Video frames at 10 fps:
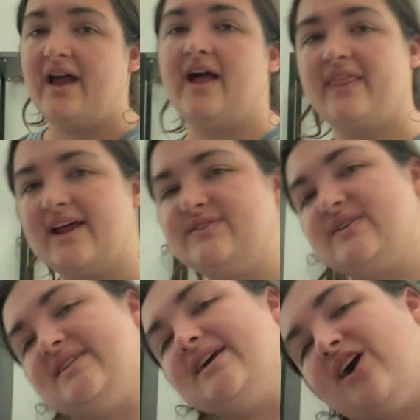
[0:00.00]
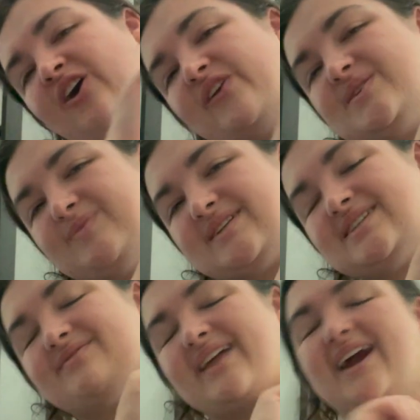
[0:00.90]
And then as you can see, all those books
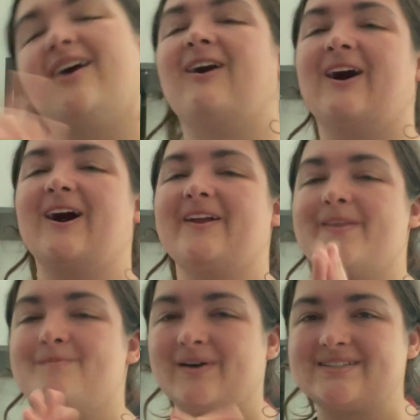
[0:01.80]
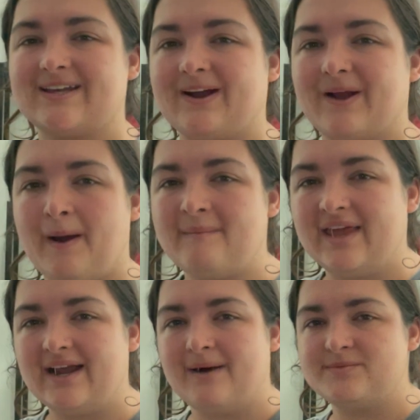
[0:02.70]
up there are the books that are
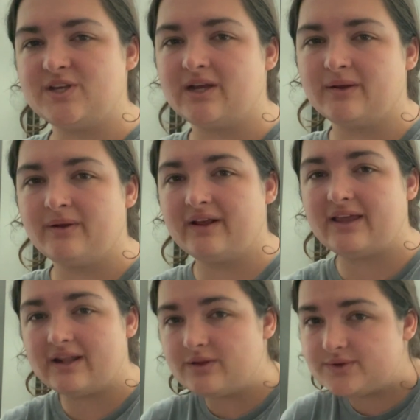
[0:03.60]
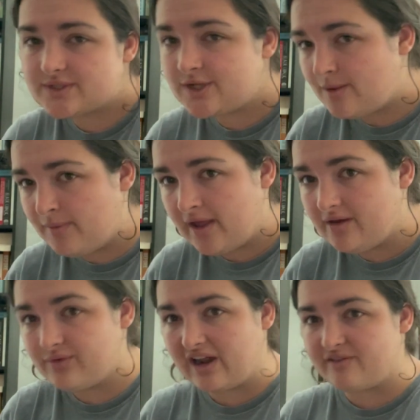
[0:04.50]
coming. So you could get a little sneak peek
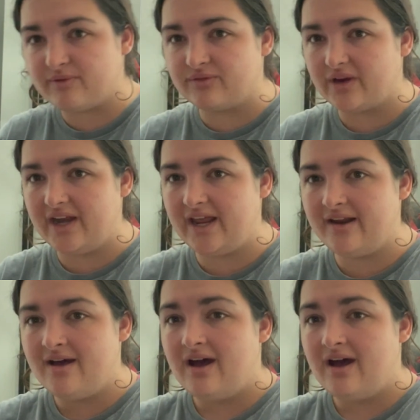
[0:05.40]
of what I've been reading.